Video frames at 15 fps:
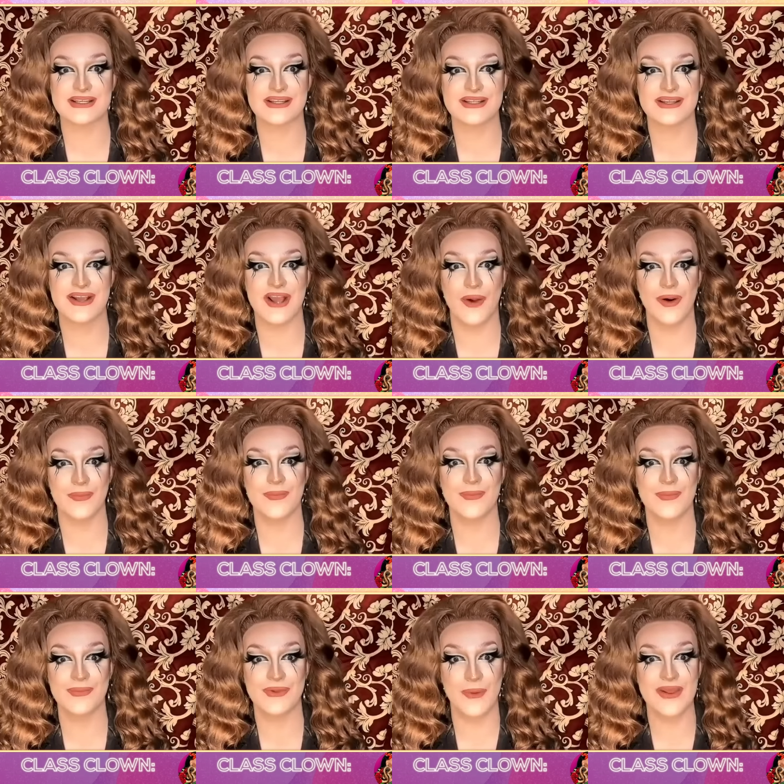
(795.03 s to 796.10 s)
to go up
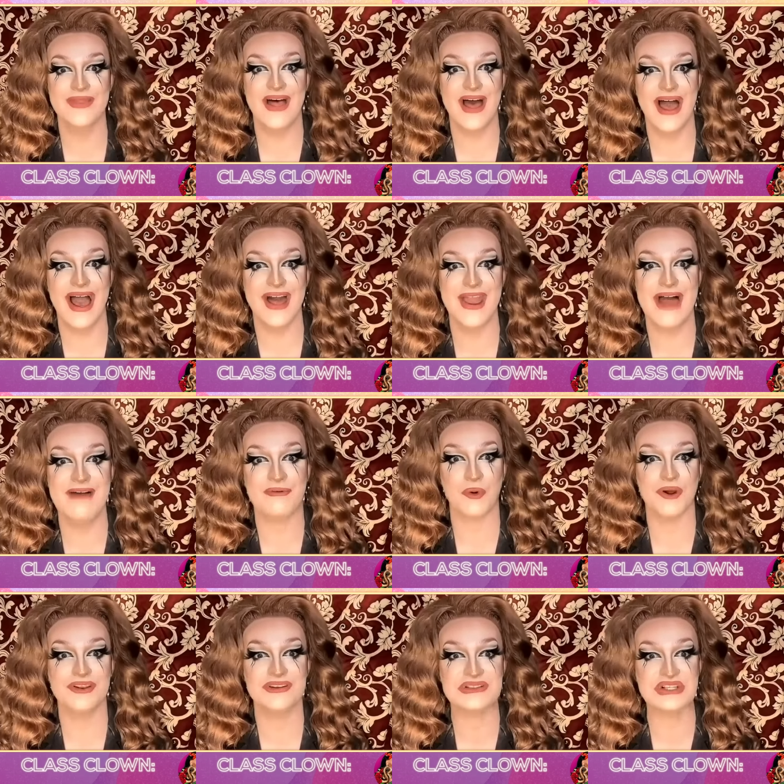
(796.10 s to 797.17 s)
go in there and
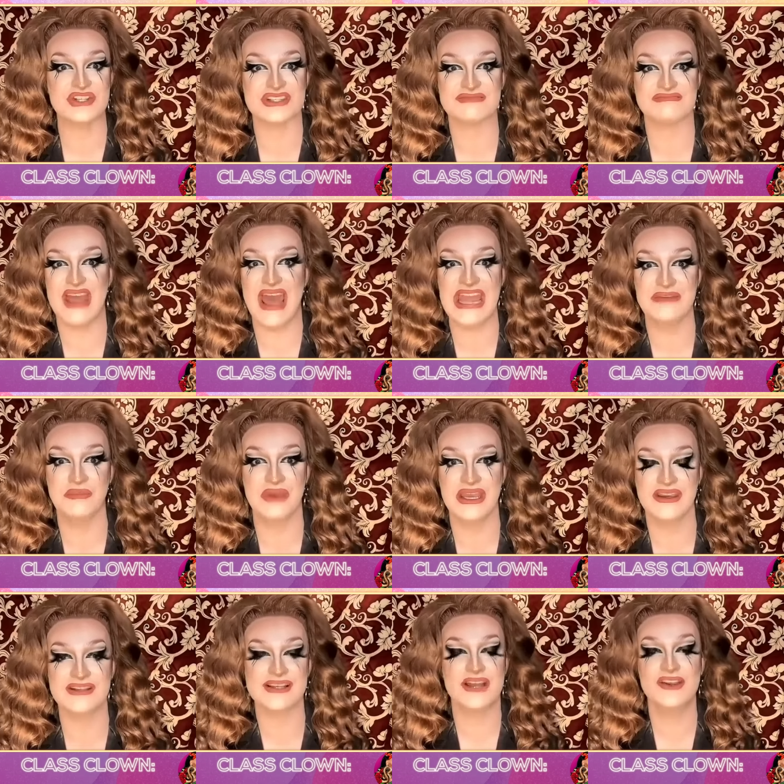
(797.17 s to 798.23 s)
everyone to just hate me
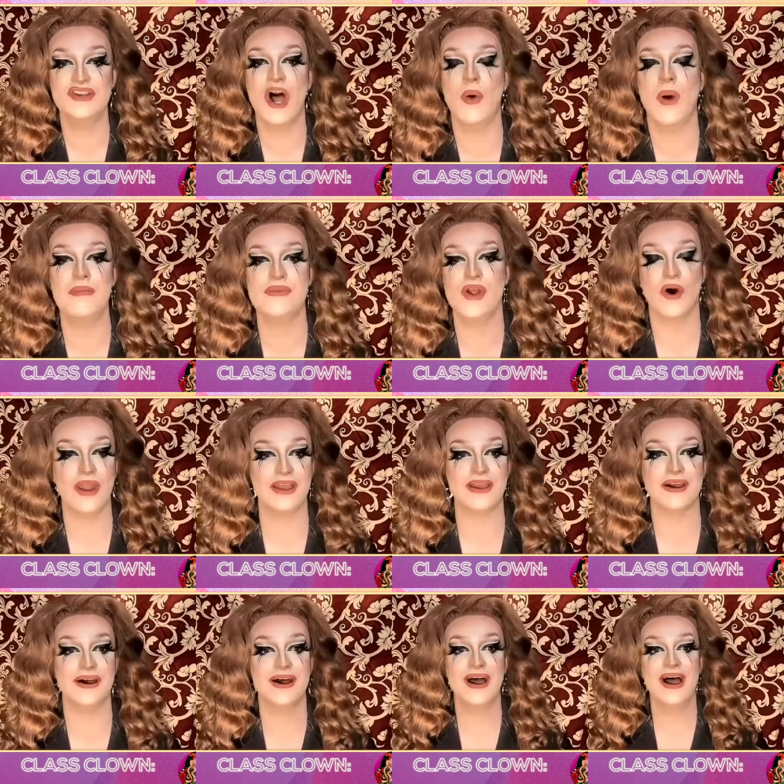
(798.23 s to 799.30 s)
because I know I'm not like
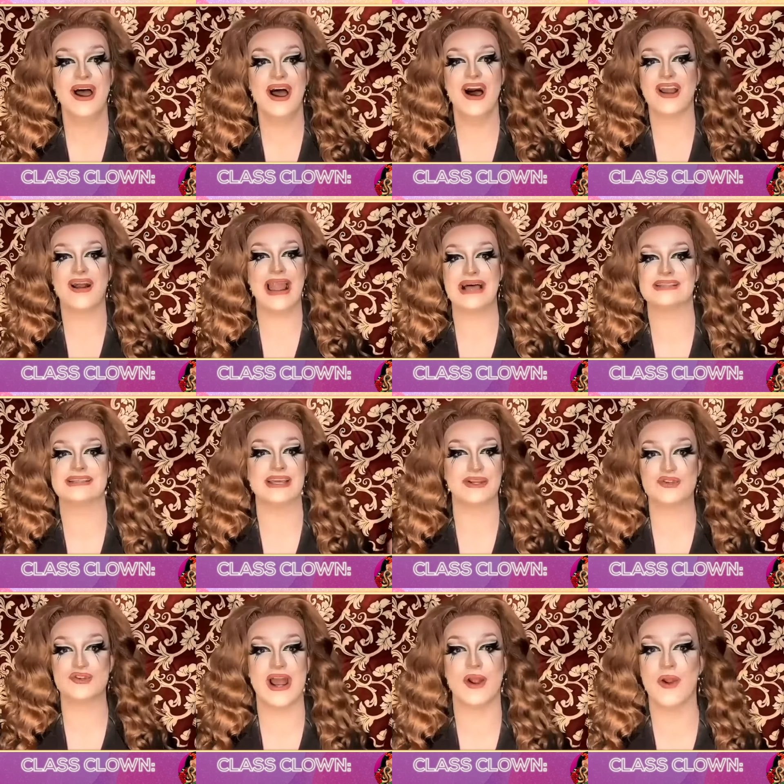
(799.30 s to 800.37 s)
a, a classic
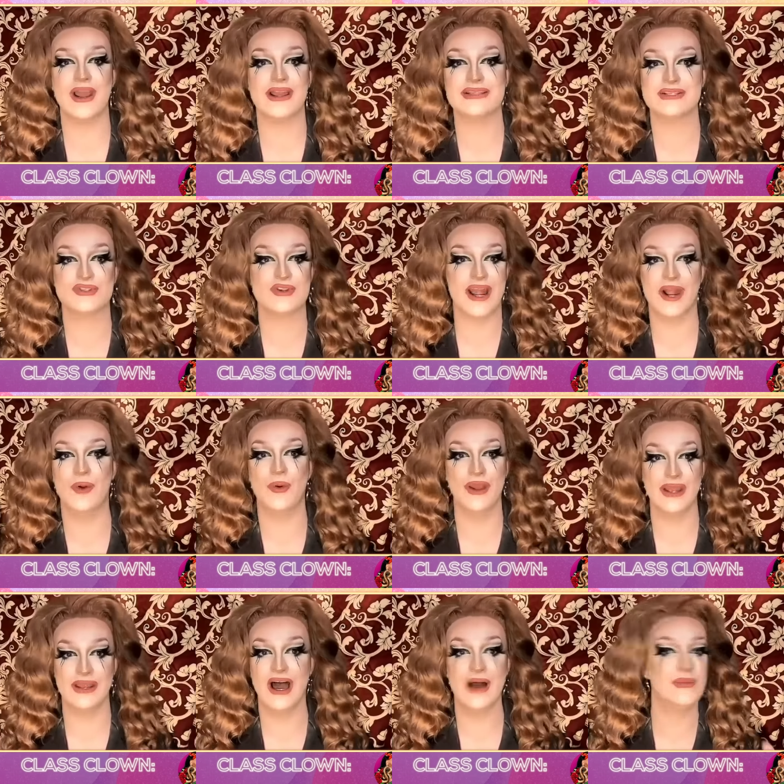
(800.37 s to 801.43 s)
drag race drag
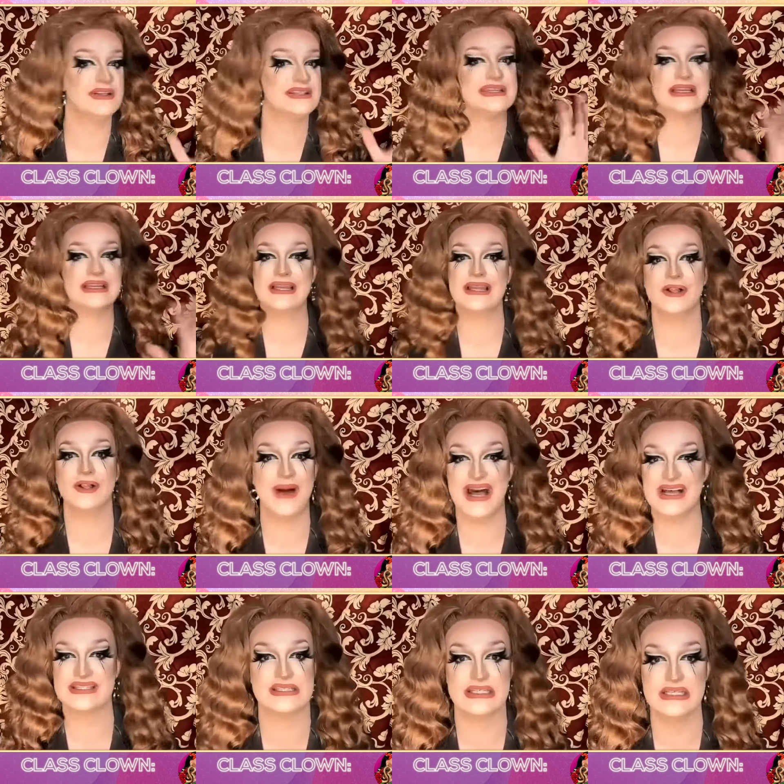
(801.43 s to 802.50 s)
queen. I'm a silly little
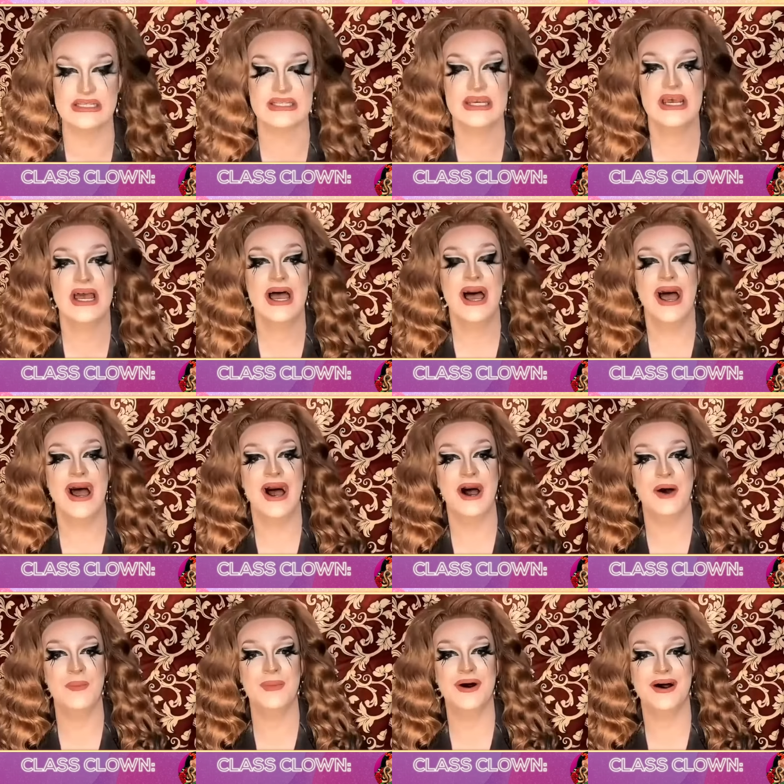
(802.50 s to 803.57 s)
bastard.
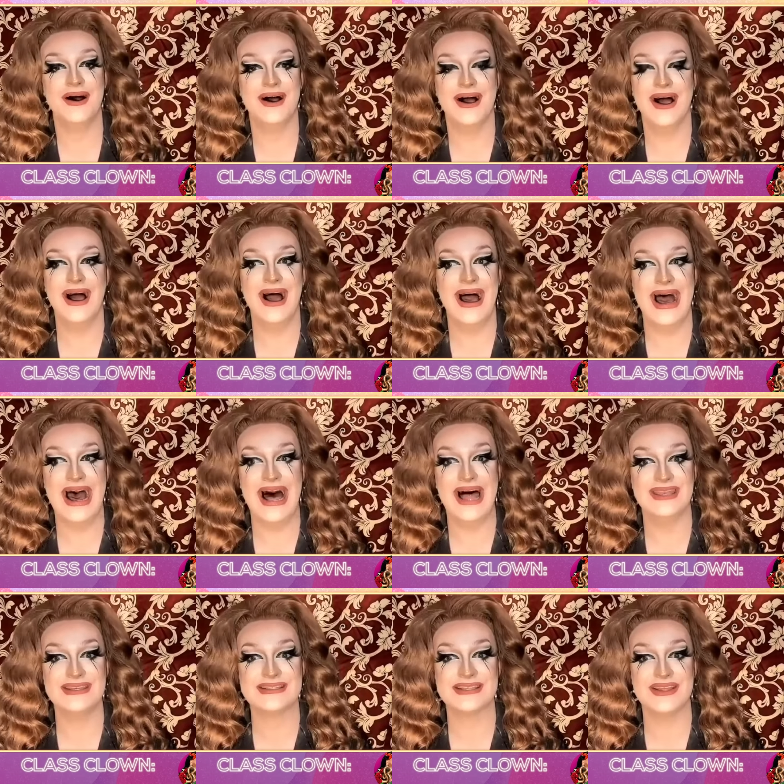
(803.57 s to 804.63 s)
Um,
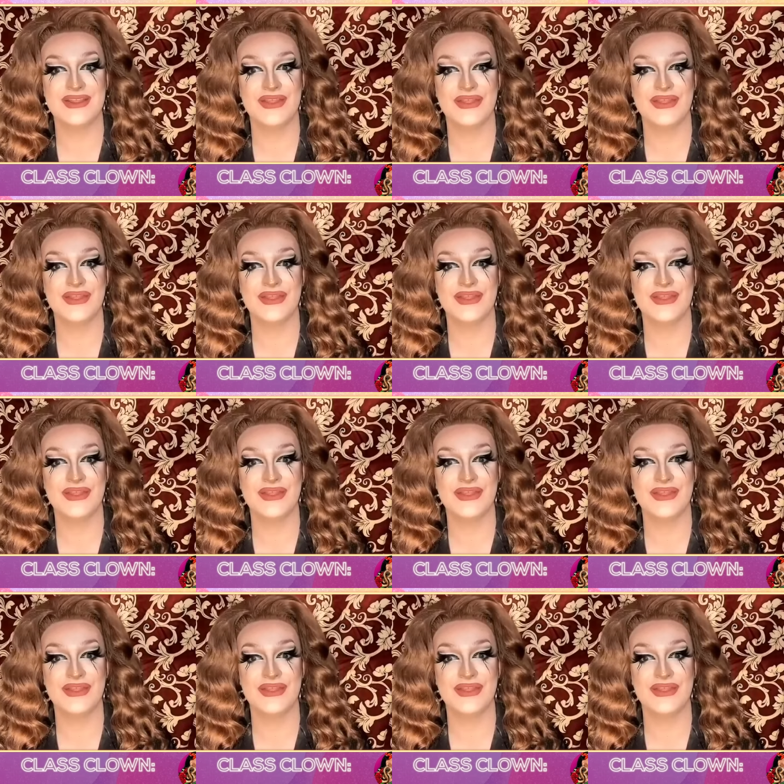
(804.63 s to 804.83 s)
and